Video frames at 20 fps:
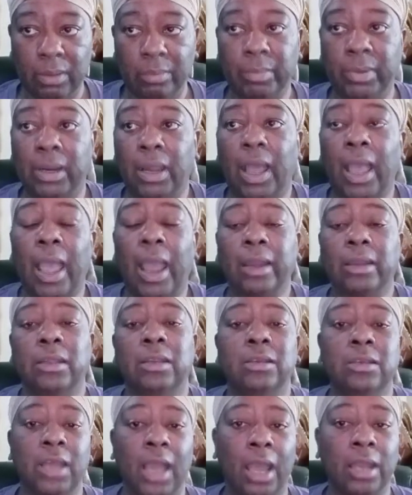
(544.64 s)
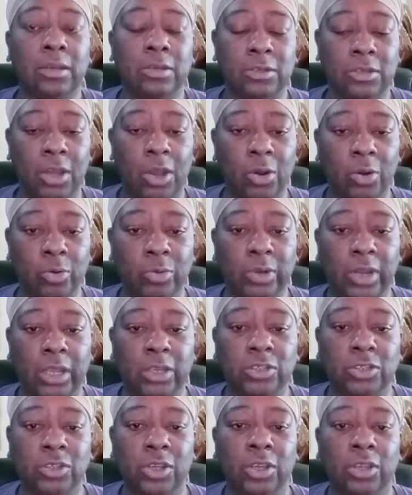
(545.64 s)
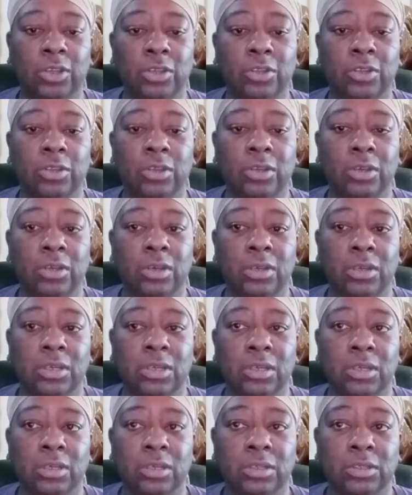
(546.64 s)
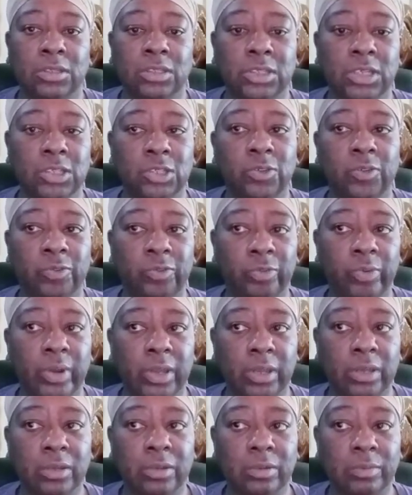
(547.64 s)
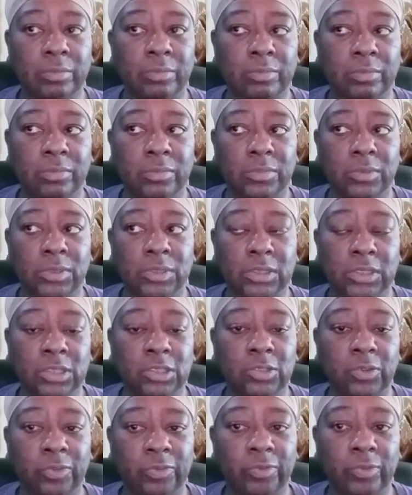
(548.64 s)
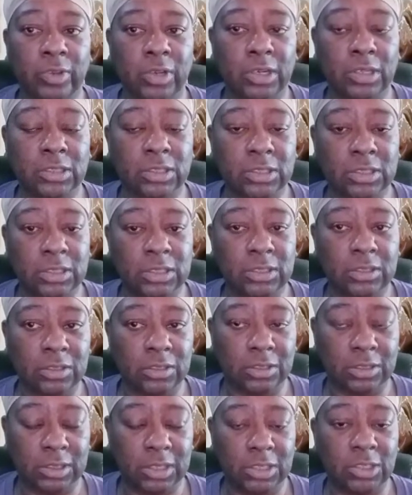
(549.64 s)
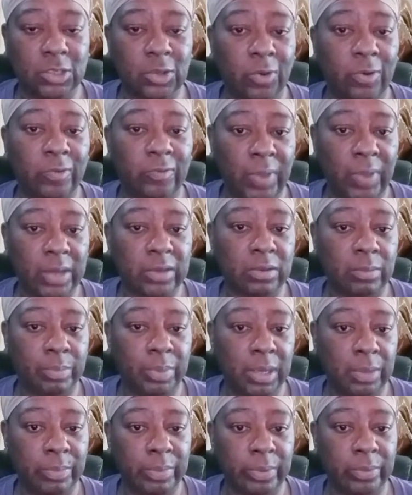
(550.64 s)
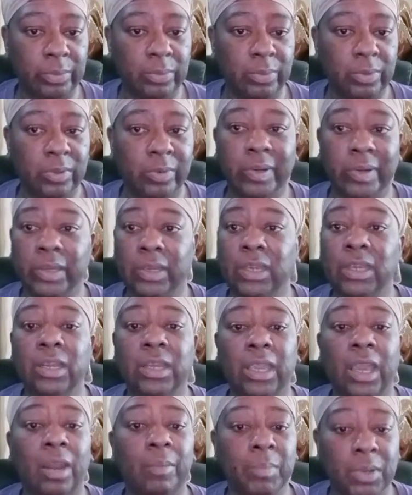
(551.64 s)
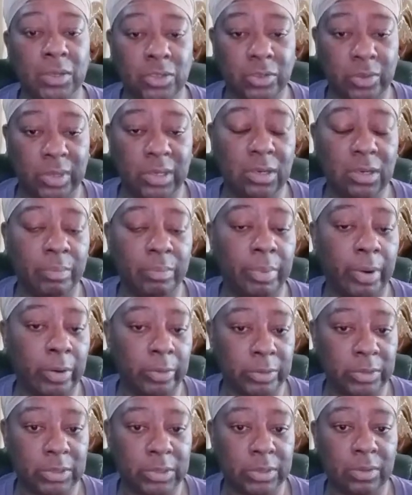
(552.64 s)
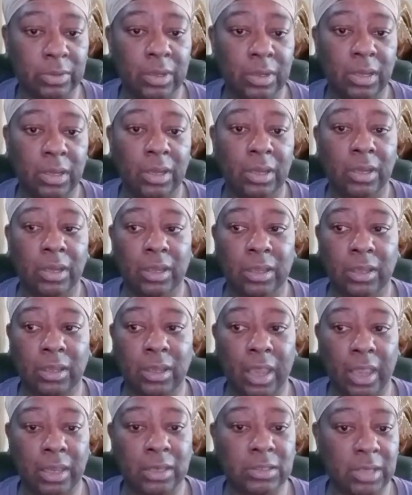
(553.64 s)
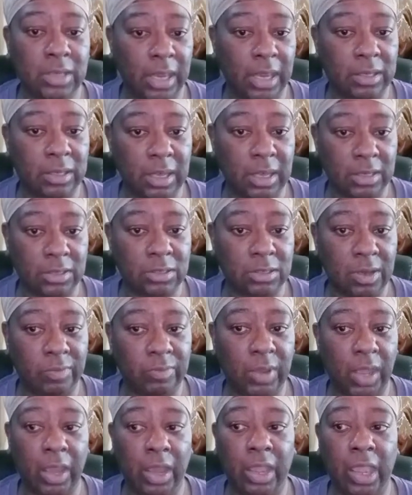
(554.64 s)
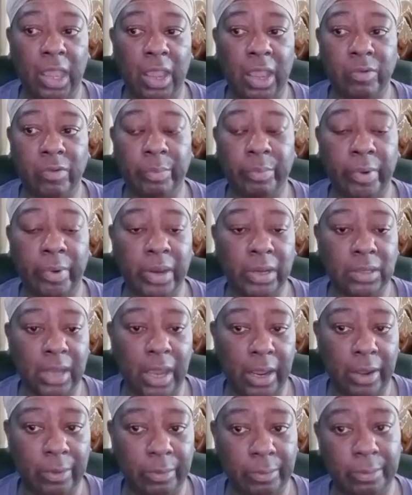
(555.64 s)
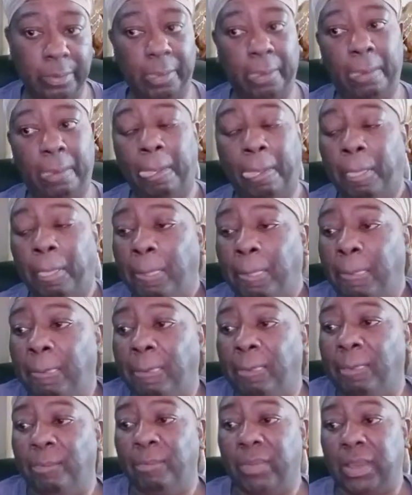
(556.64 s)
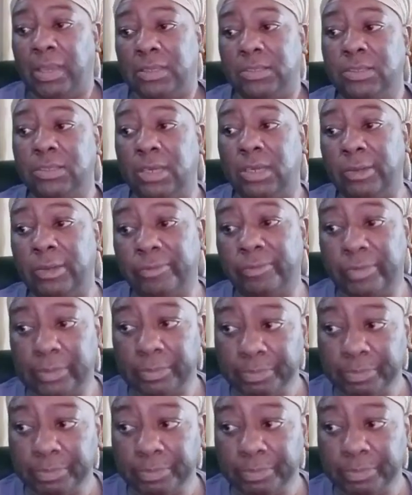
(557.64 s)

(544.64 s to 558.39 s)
But I did not know that schizophrenia, schizoaffected people, or any kind of mental ill person can't take that stuff. They'll have a breakdown and stuff.